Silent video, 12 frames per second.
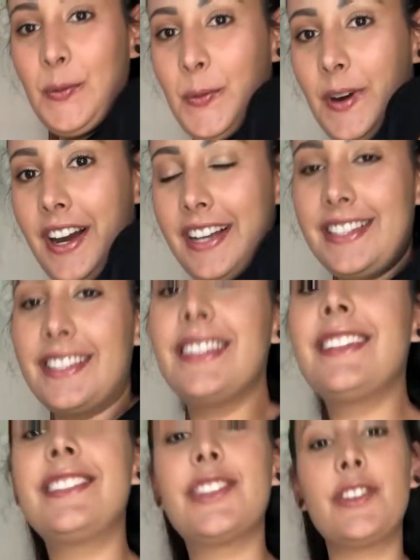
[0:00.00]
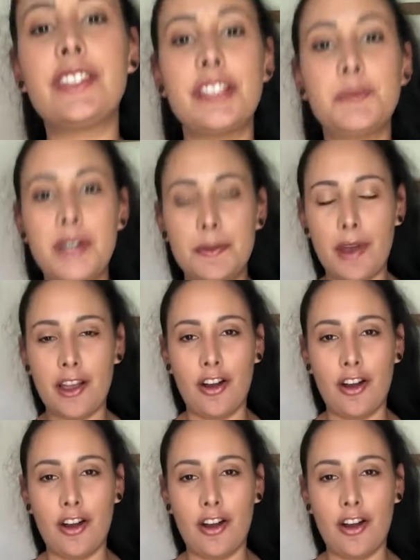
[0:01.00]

what? So this has been in my